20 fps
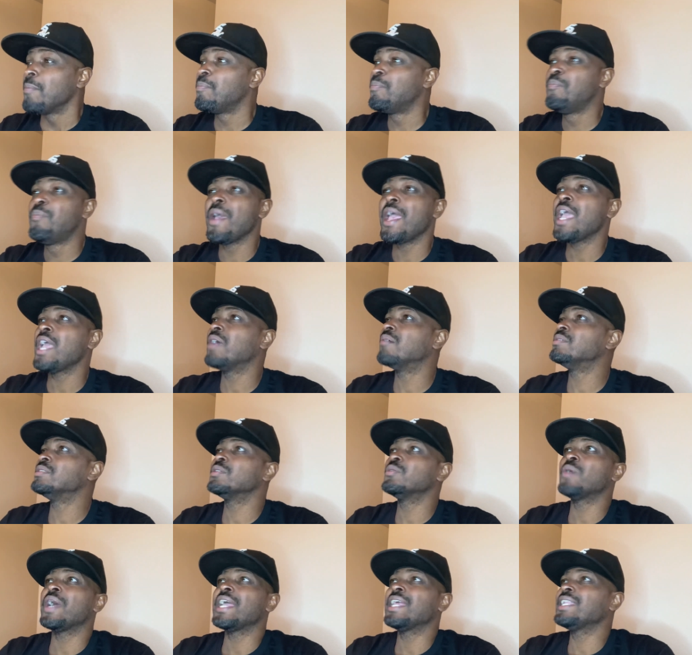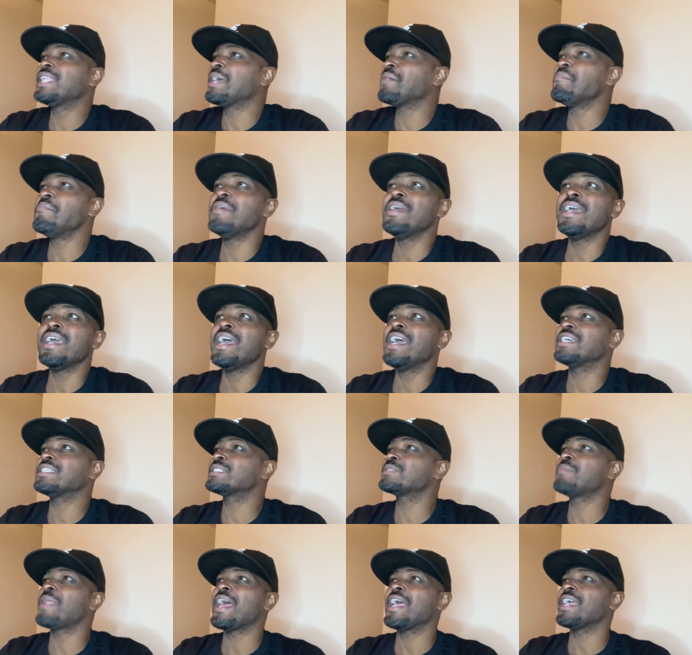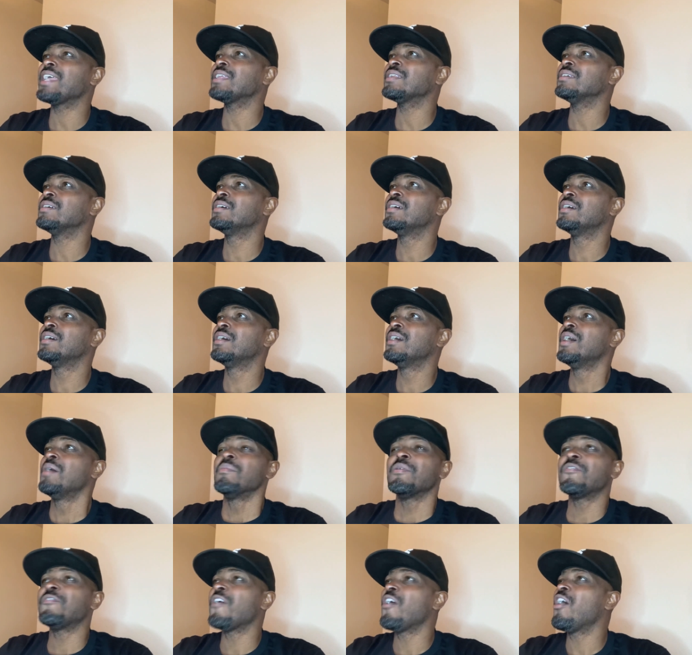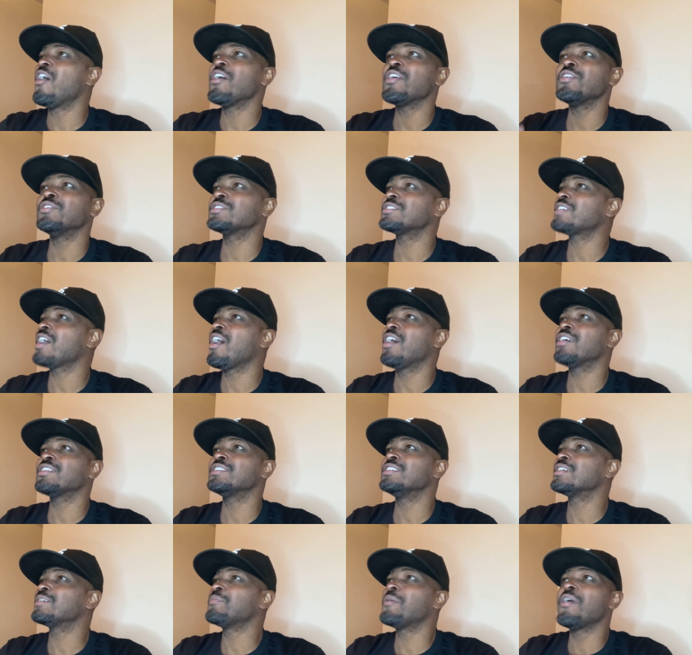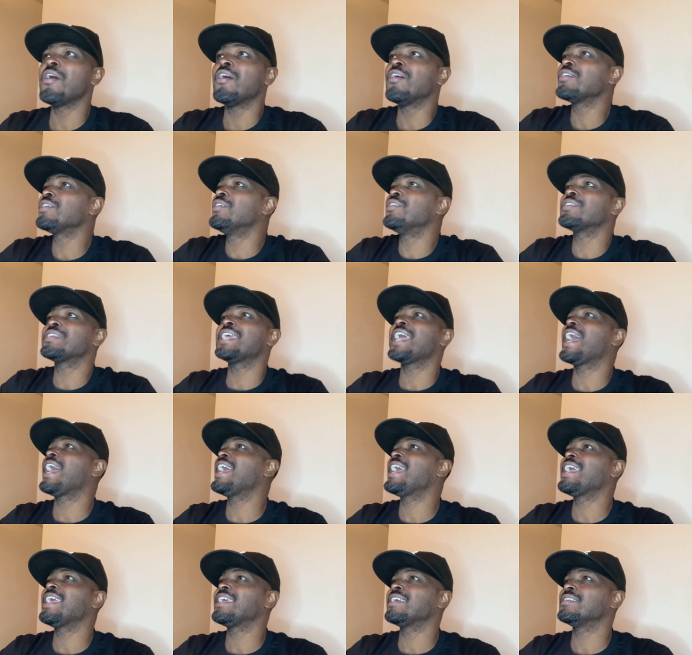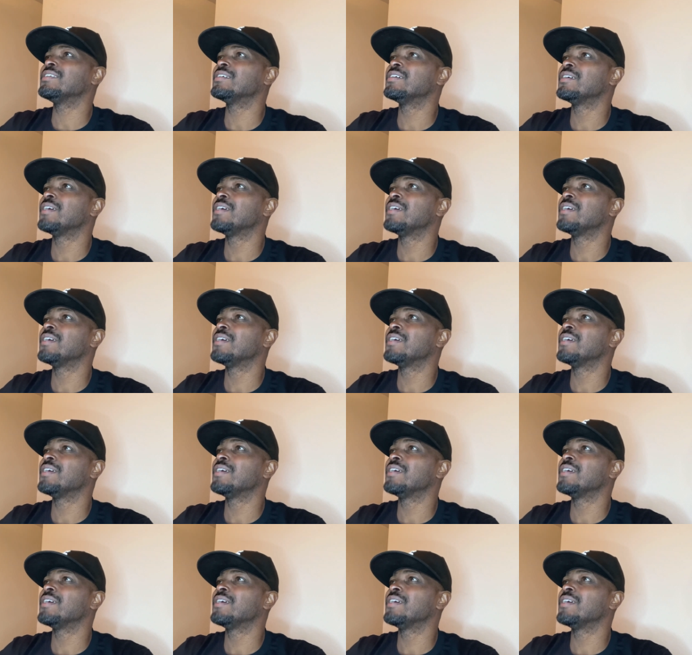Baby, wait, let me explain before you start to pull your cane.